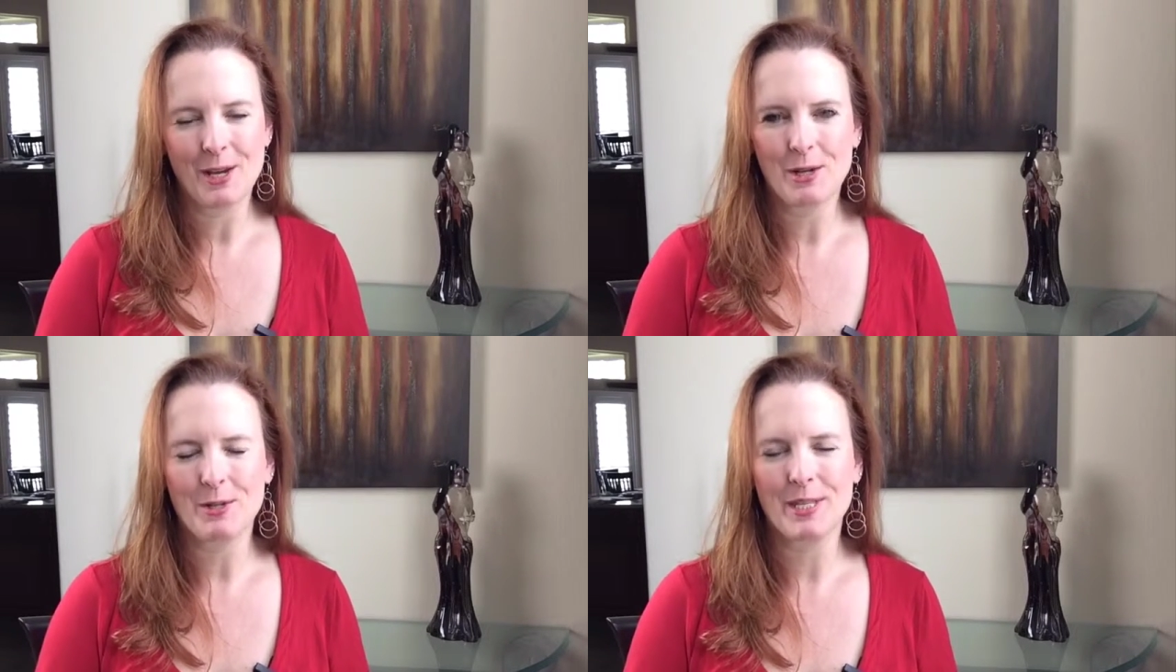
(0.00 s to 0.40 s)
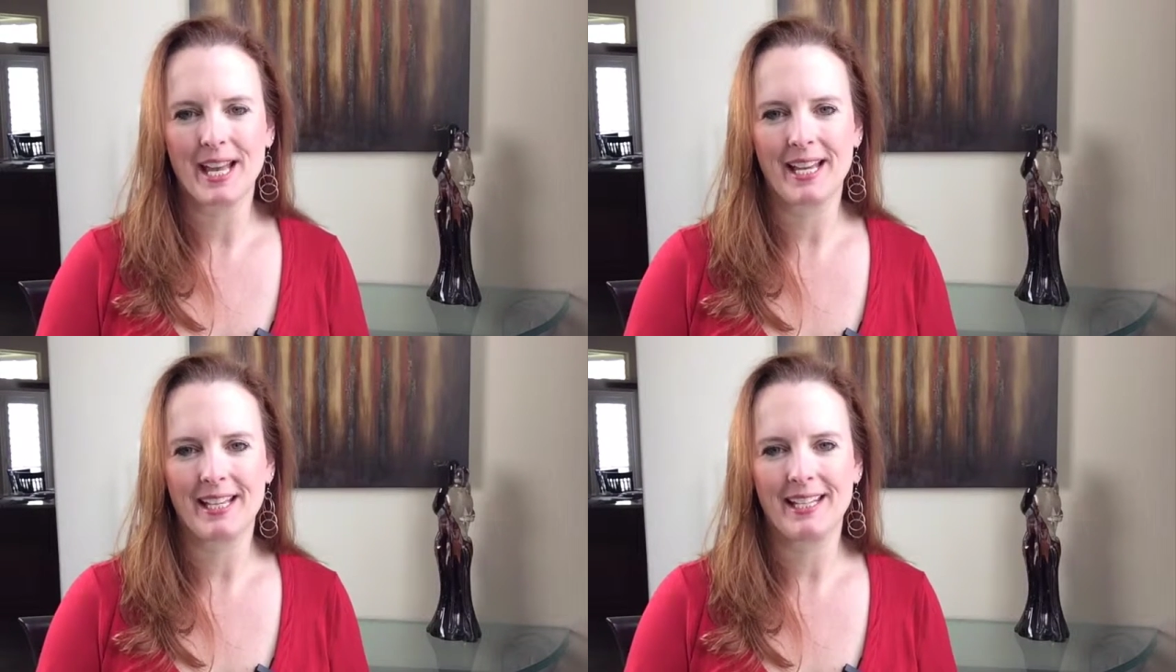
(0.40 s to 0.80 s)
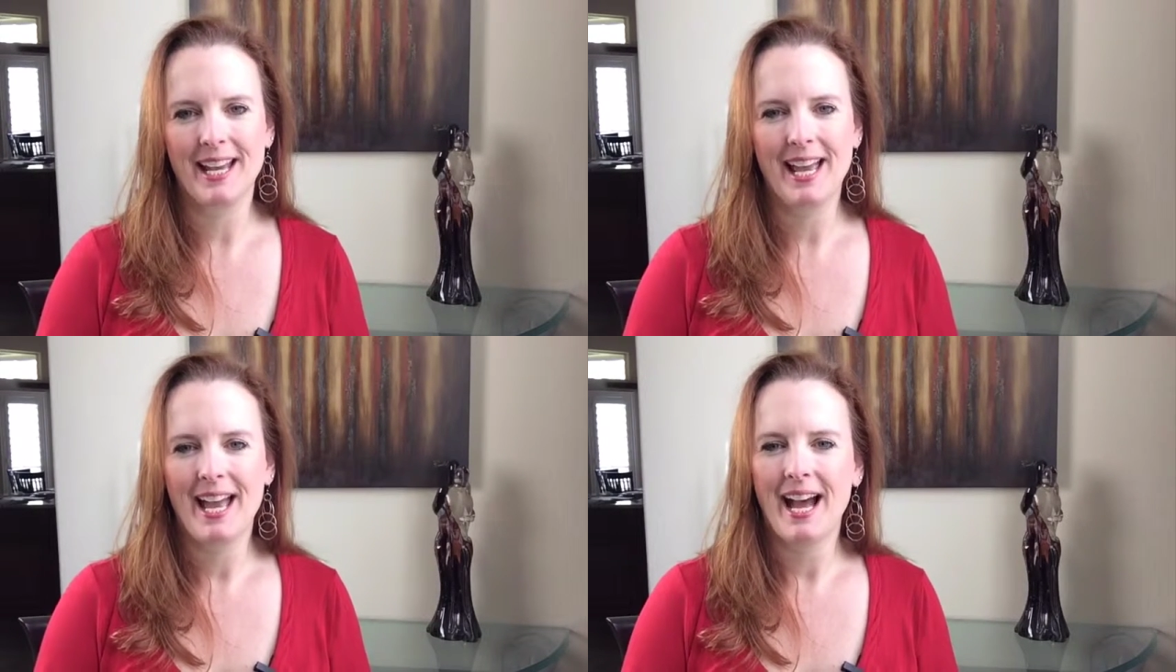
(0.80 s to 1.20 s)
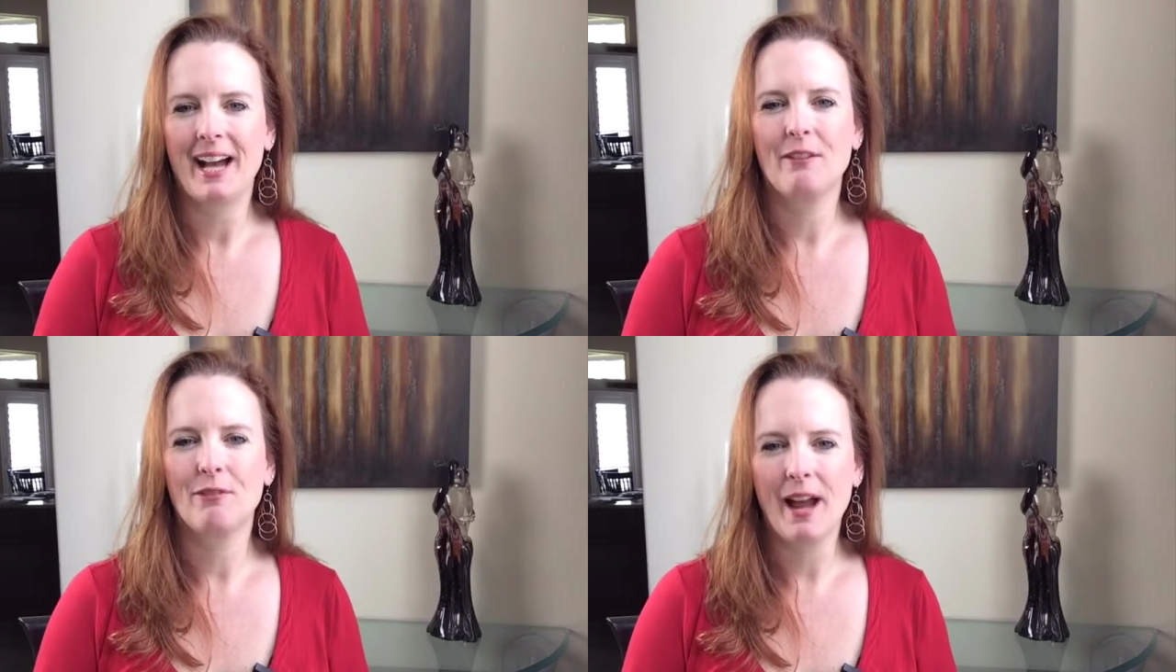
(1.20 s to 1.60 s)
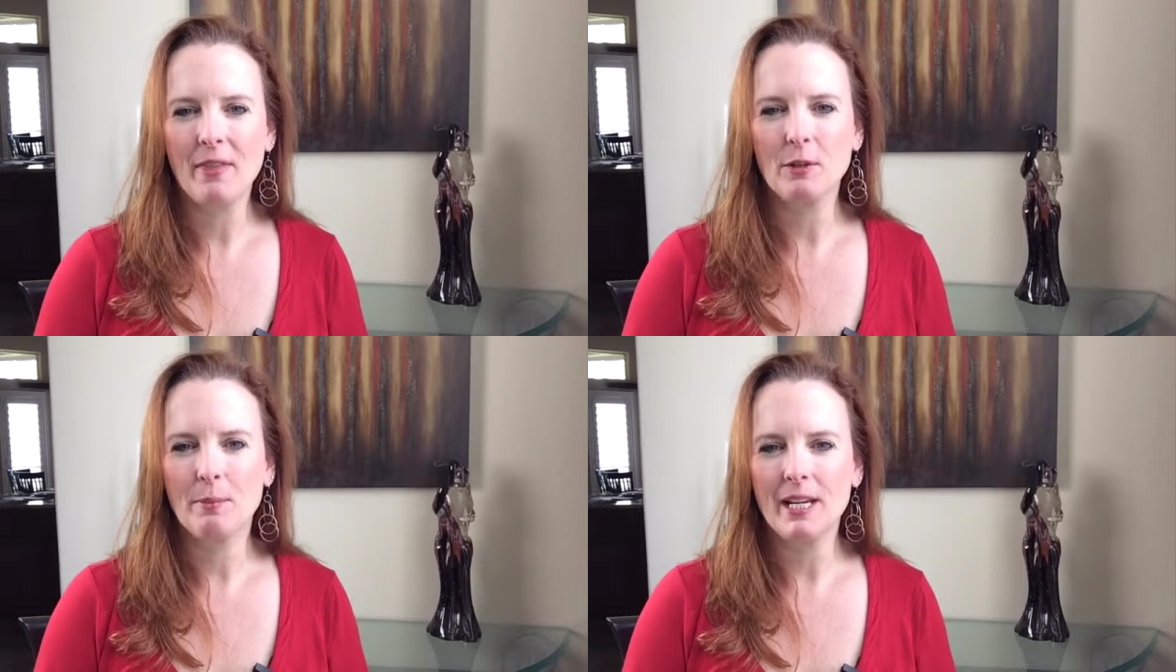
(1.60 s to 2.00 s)
who said, "I'd
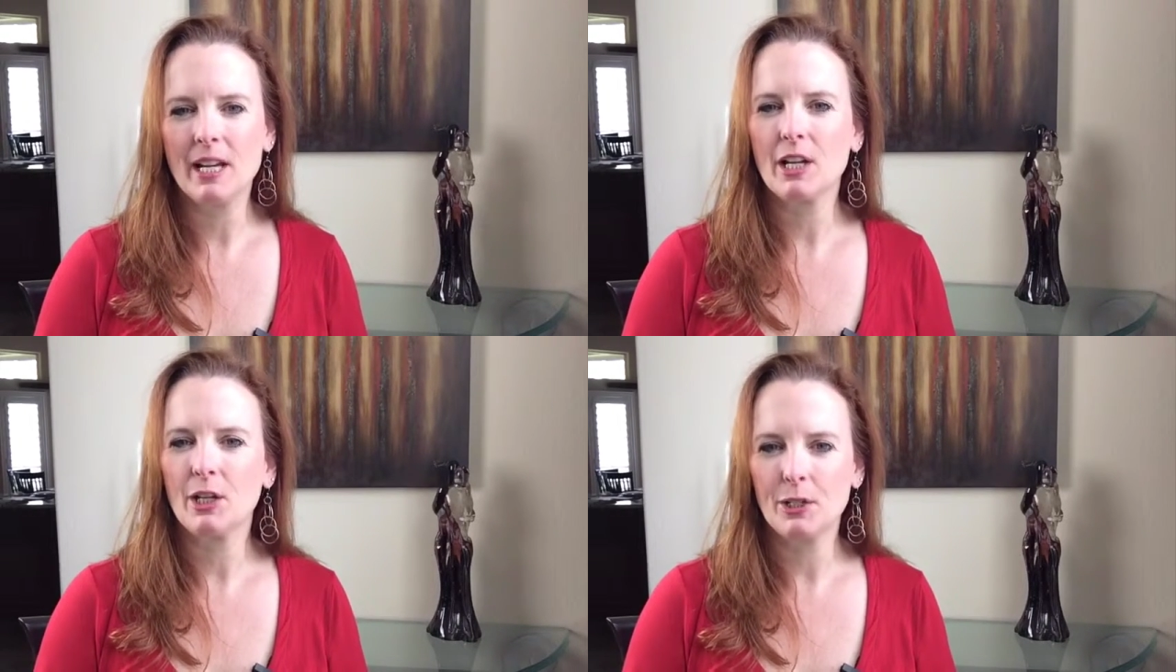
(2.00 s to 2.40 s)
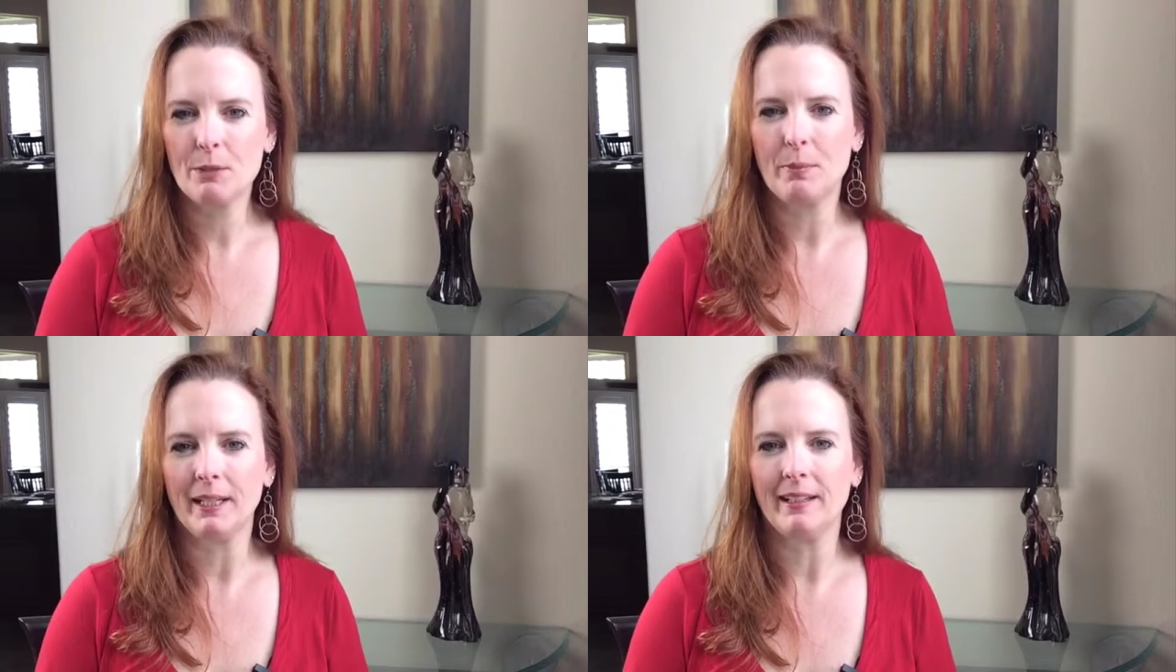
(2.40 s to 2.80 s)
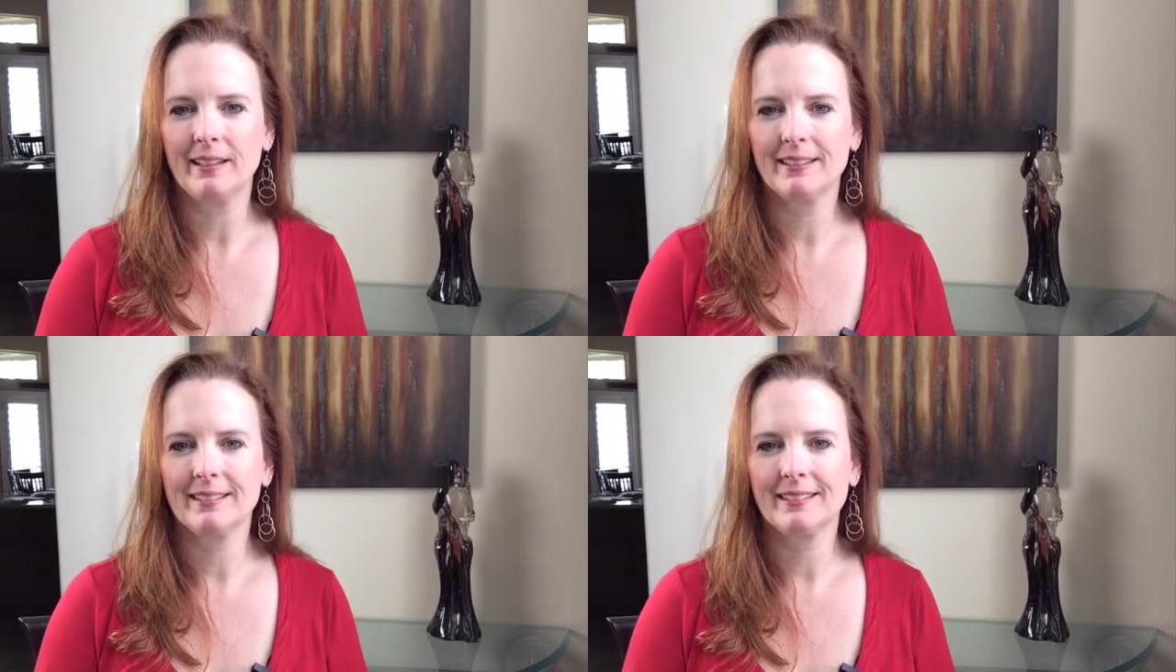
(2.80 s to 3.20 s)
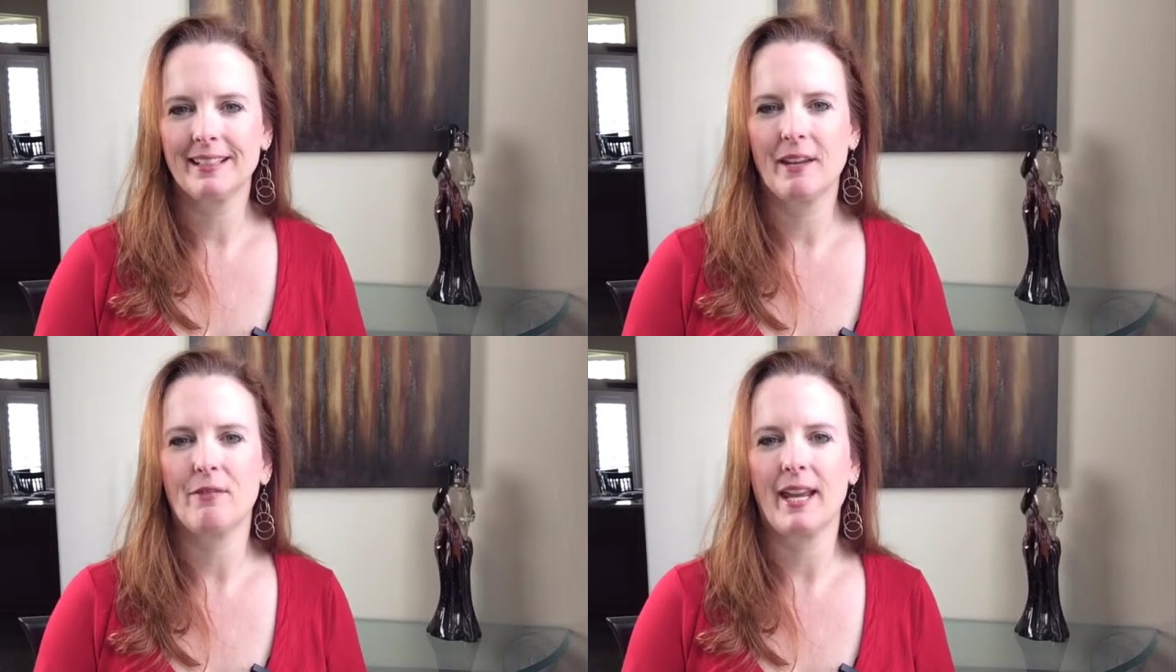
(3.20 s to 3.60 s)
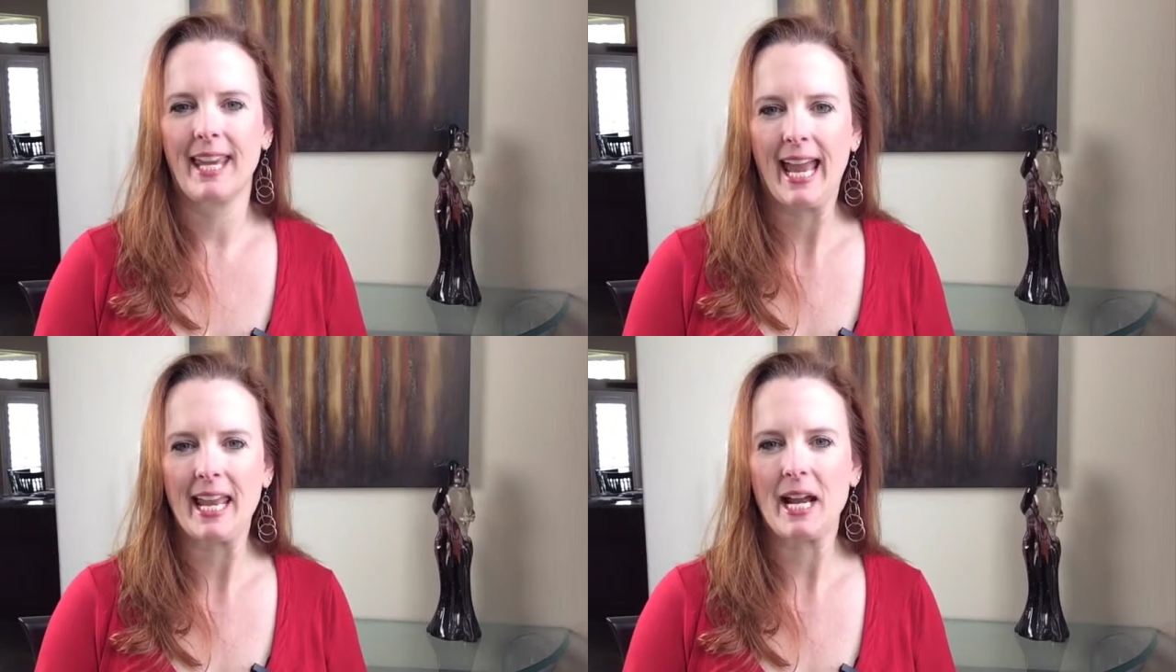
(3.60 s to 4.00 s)
rather be a could be if I
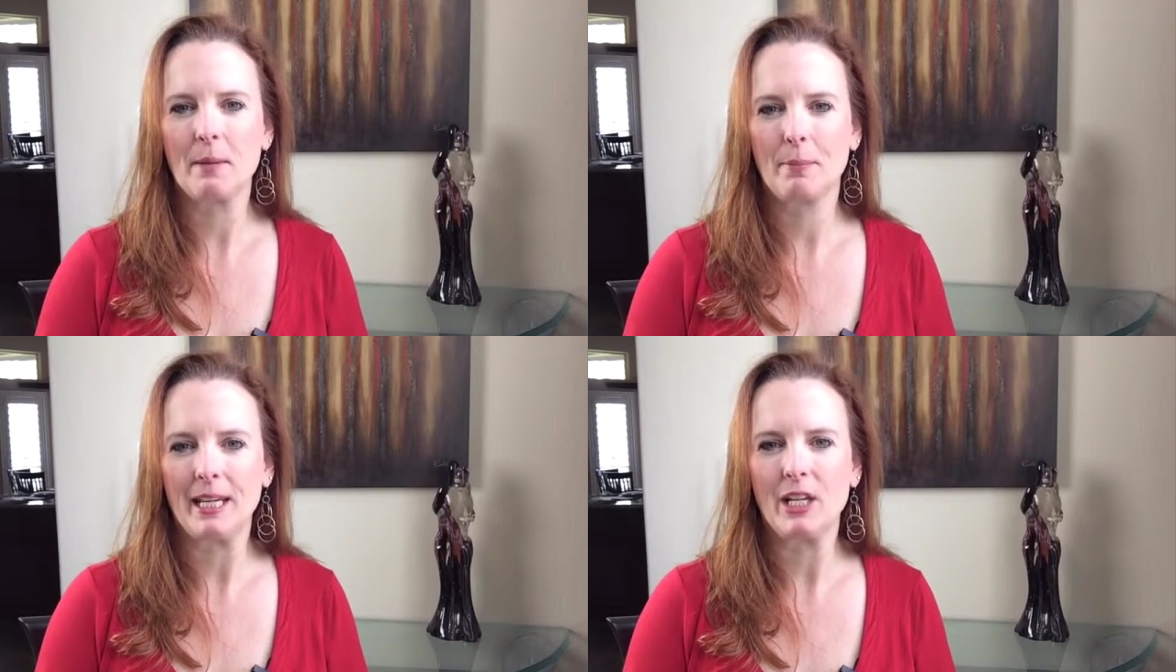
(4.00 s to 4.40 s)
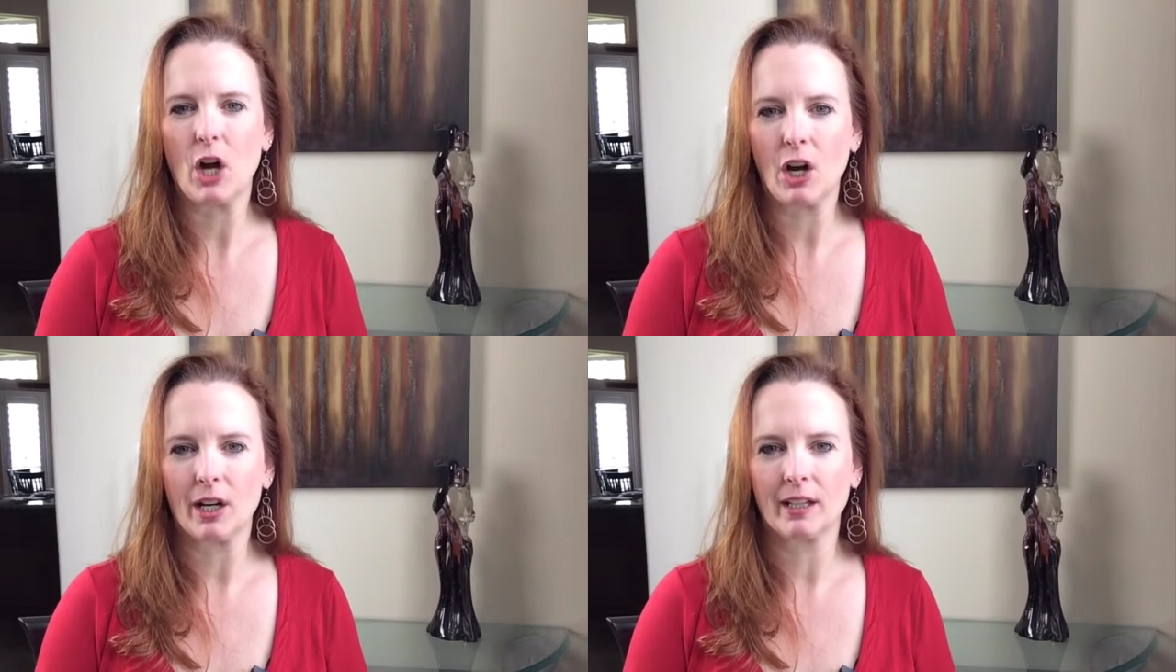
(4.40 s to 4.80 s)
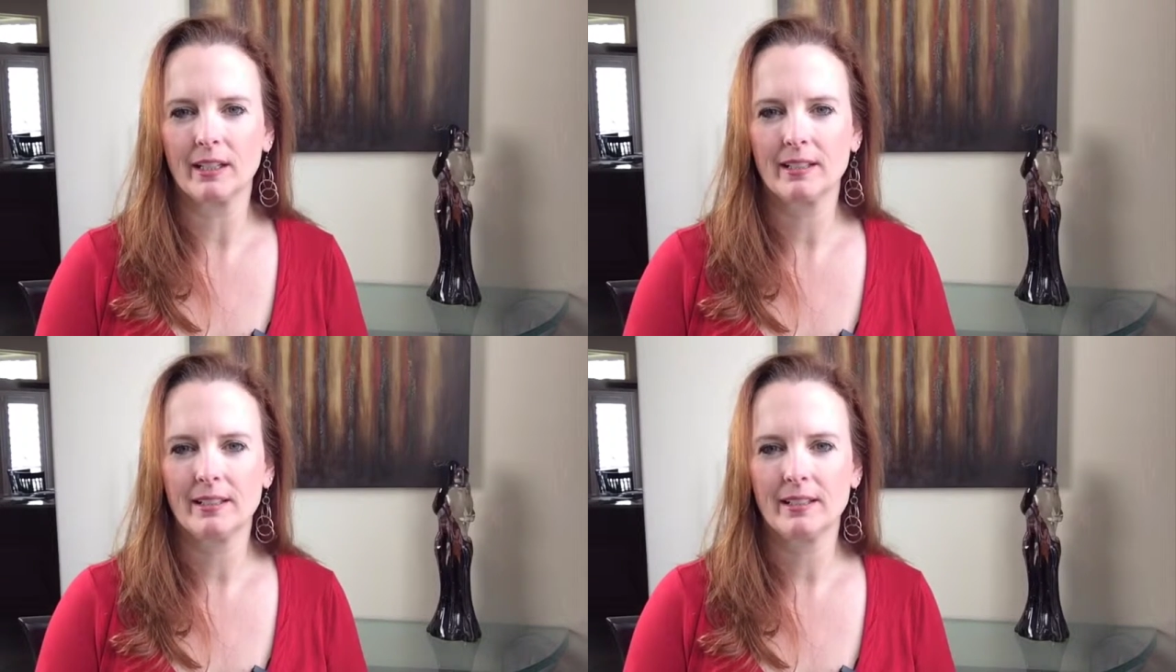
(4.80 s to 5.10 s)
cannot be an are,